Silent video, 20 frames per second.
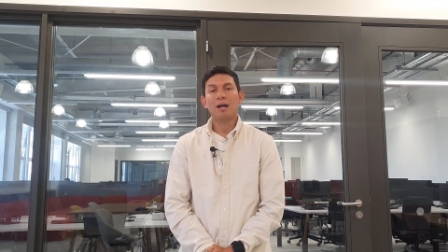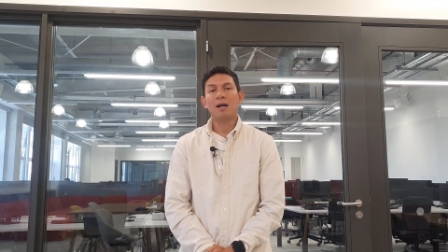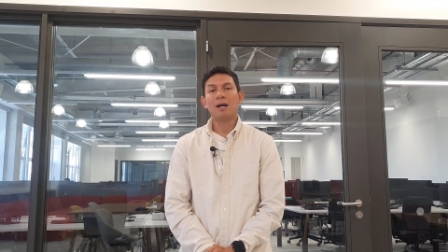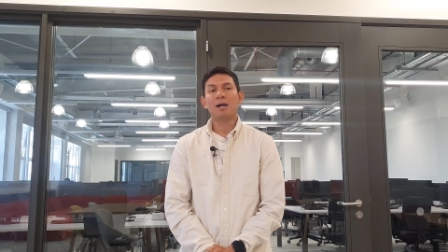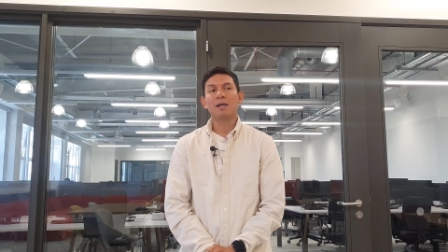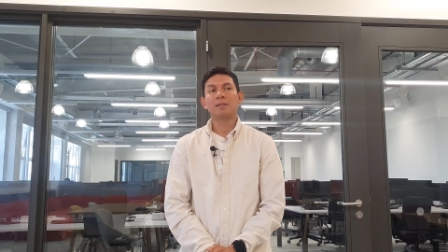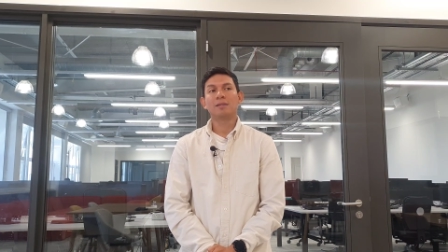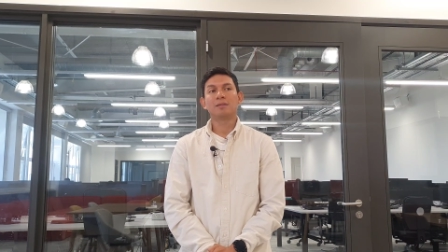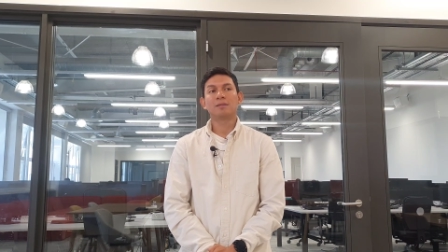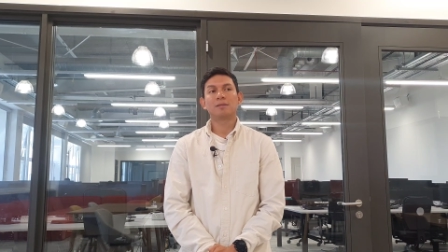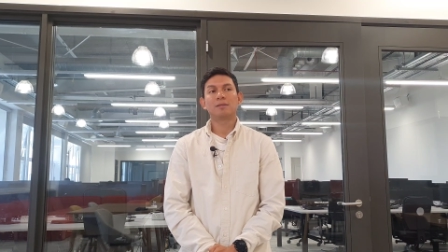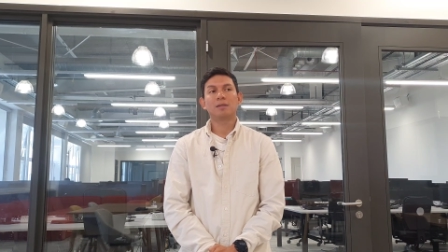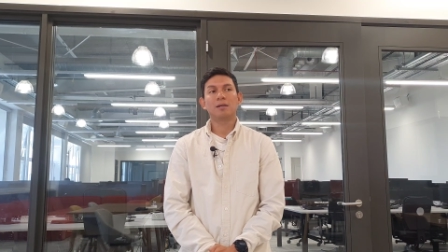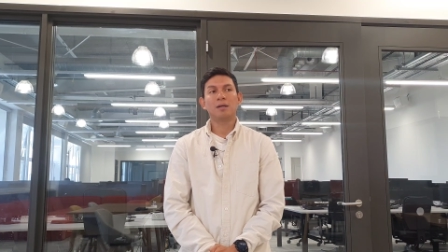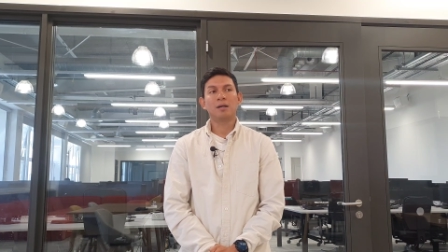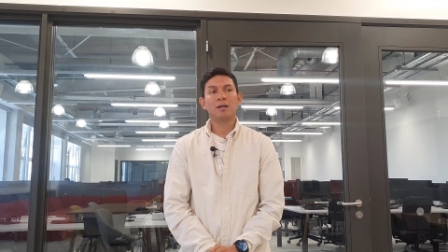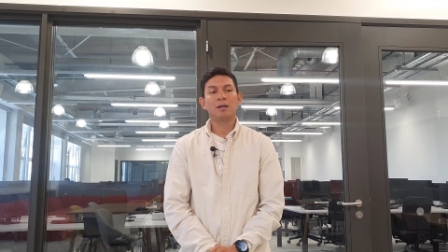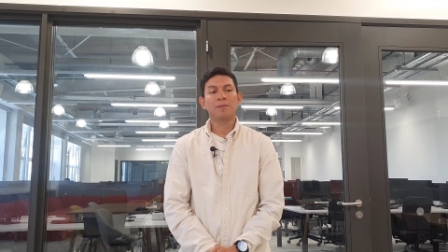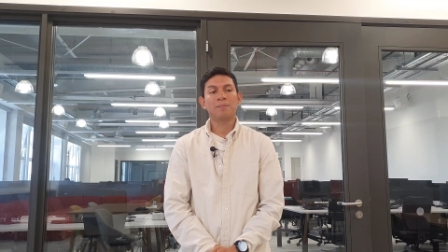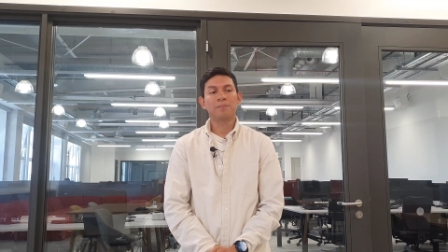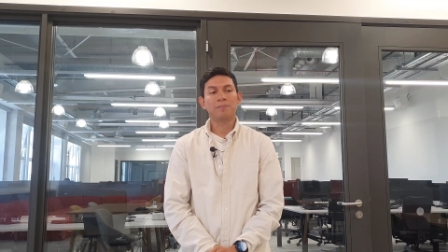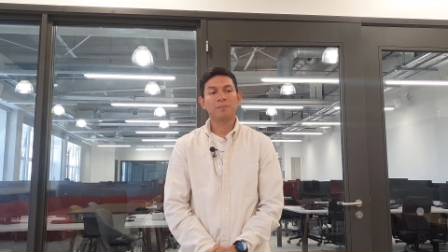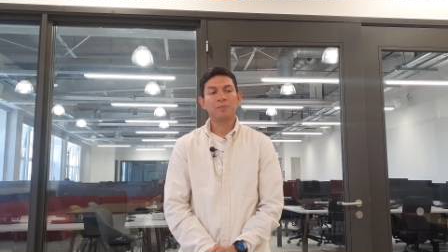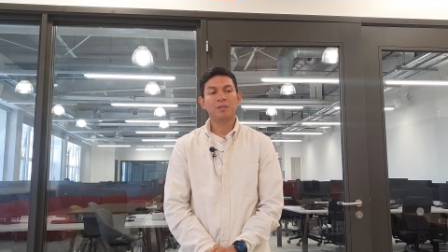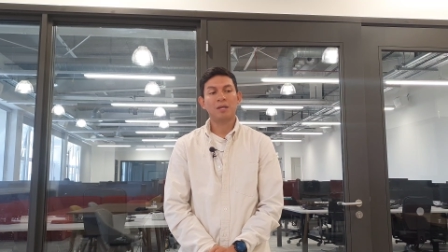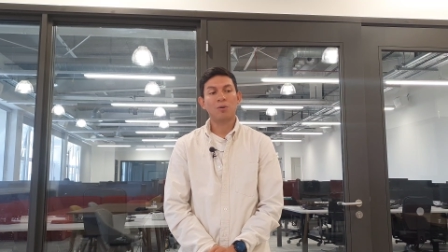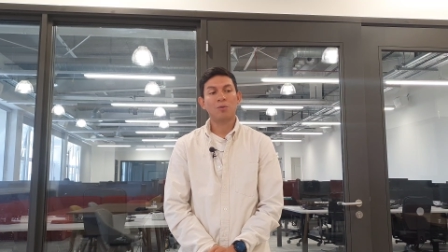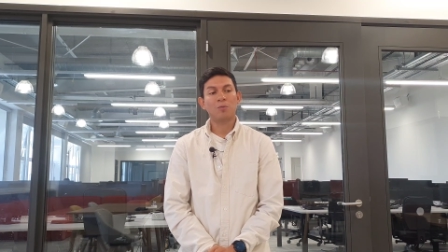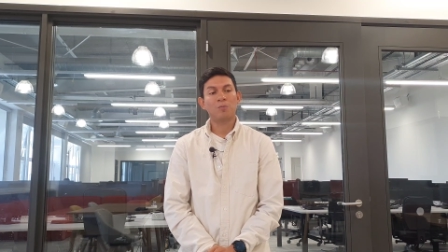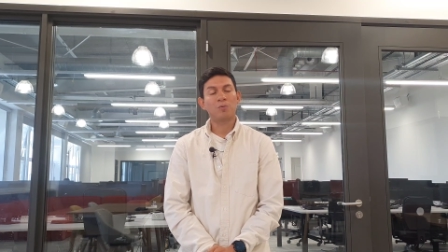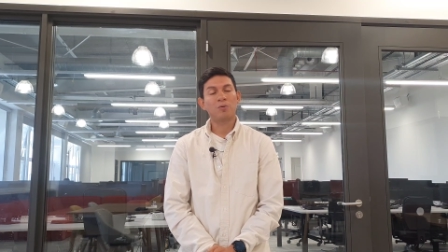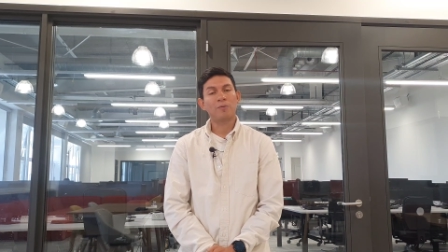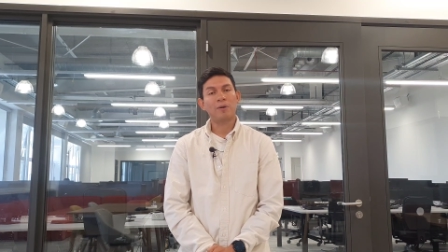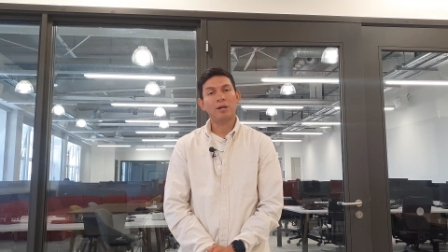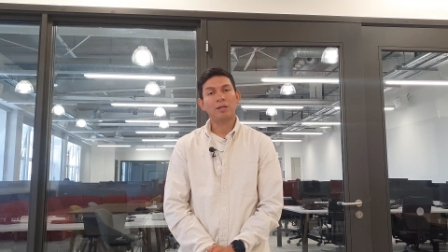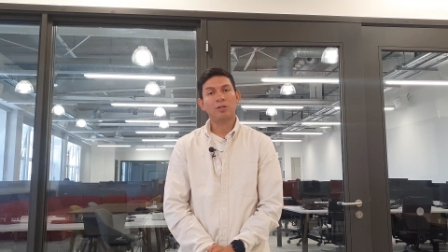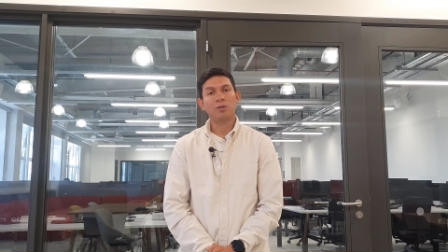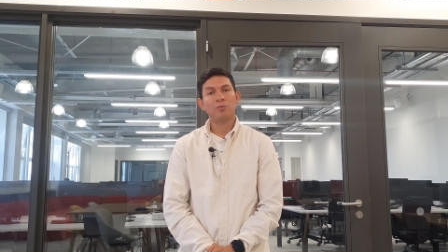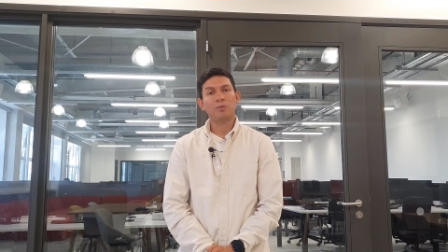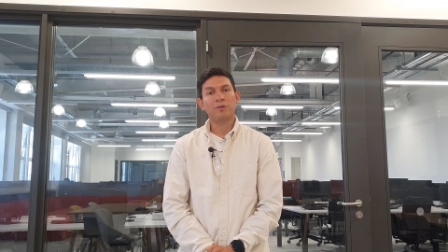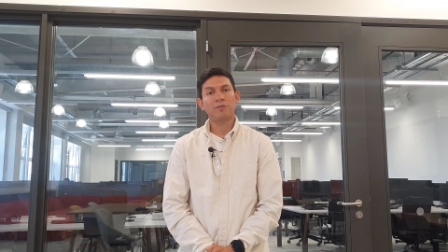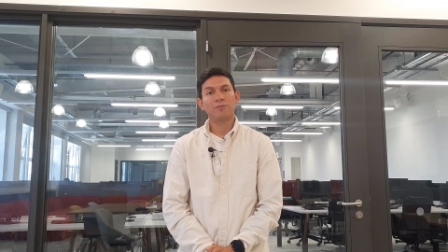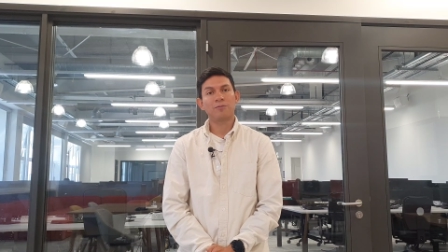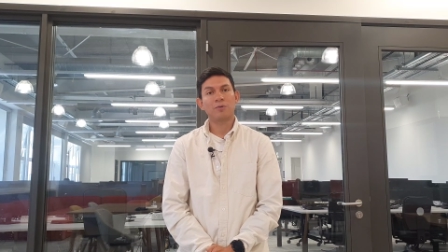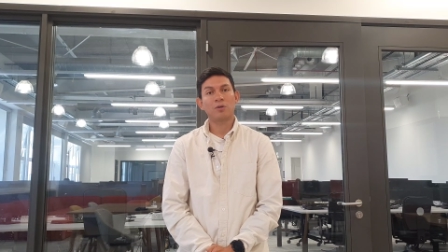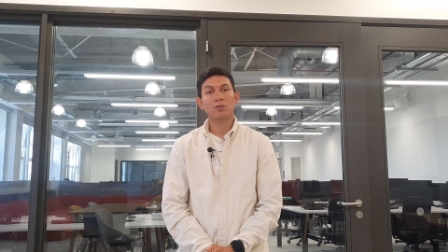and um, they will provide you with